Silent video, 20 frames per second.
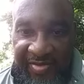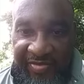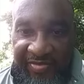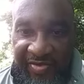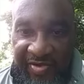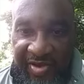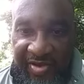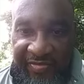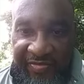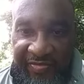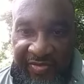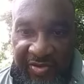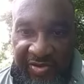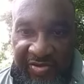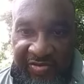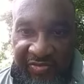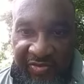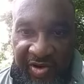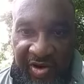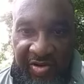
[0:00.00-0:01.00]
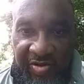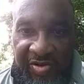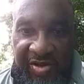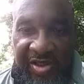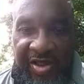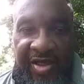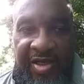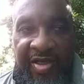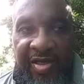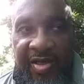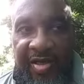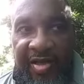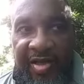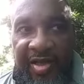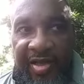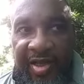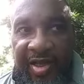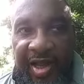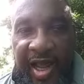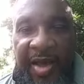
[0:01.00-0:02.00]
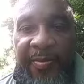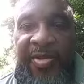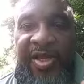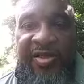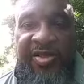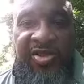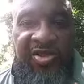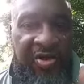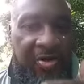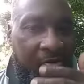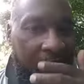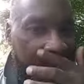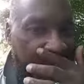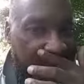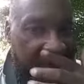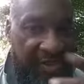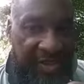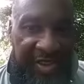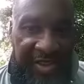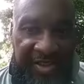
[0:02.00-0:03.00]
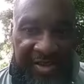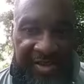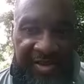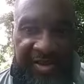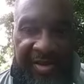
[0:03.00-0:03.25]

before the first frost. I'm in zone 6.